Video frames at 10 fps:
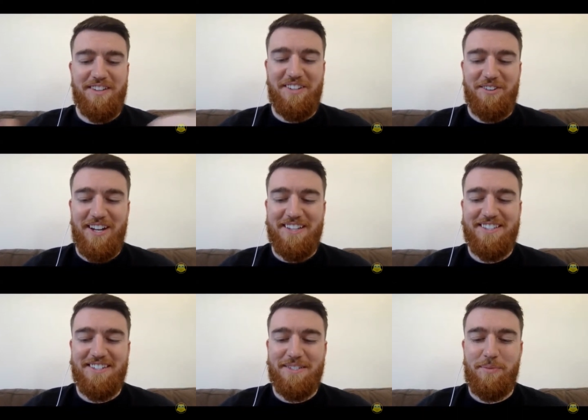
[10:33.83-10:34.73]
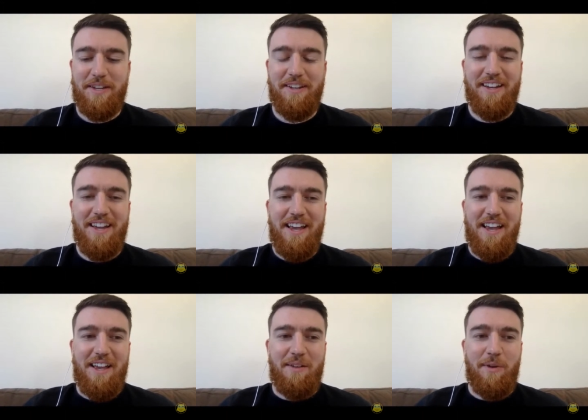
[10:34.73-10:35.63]
new lesson to me.
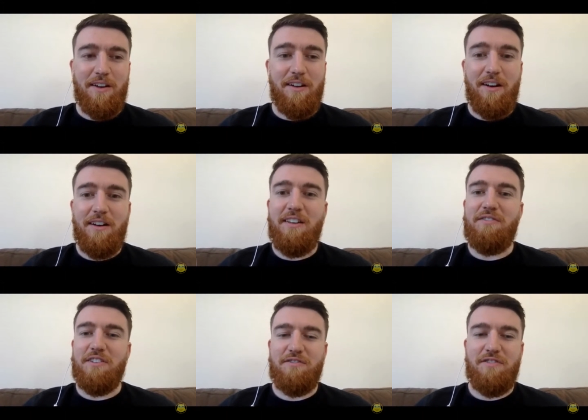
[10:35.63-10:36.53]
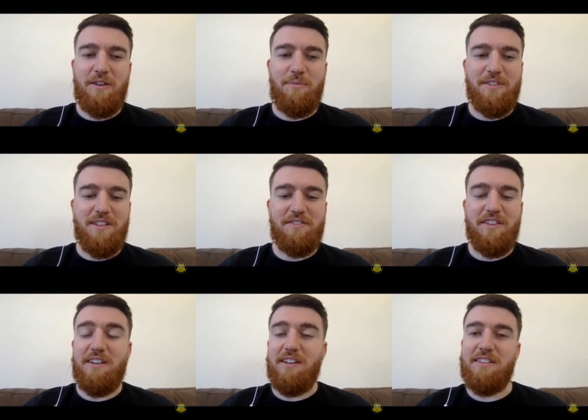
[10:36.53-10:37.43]
Um, and I even found
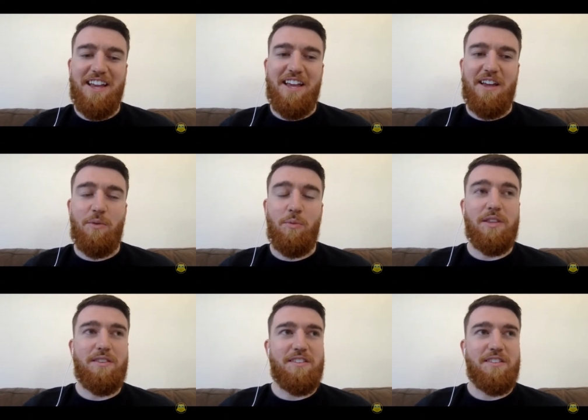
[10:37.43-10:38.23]
myself getting excited